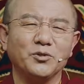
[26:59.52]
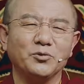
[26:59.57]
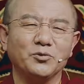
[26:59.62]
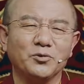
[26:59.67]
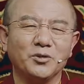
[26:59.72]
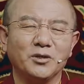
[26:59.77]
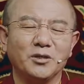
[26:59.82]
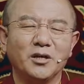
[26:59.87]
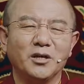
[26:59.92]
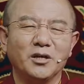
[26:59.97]

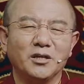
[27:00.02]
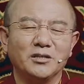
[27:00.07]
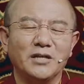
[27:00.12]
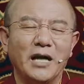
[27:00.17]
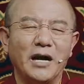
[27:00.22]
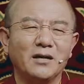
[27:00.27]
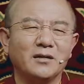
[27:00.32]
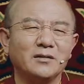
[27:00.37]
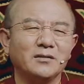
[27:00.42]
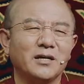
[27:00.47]
And
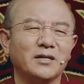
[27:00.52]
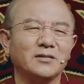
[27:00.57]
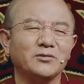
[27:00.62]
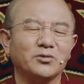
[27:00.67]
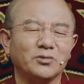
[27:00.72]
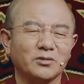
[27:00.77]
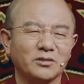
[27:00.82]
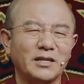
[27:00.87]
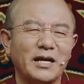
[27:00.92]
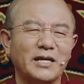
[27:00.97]
since we've
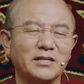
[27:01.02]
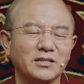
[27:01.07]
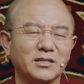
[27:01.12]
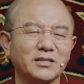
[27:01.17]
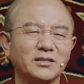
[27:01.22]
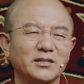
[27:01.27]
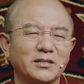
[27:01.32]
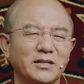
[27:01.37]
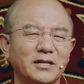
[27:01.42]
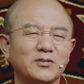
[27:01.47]
already
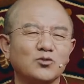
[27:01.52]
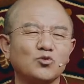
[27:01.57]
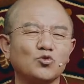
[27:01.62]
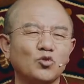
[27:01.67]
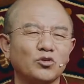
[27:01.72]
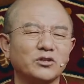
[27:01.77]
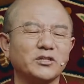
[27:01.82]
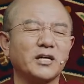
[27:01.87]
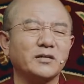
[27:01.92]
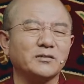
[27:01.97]
talked about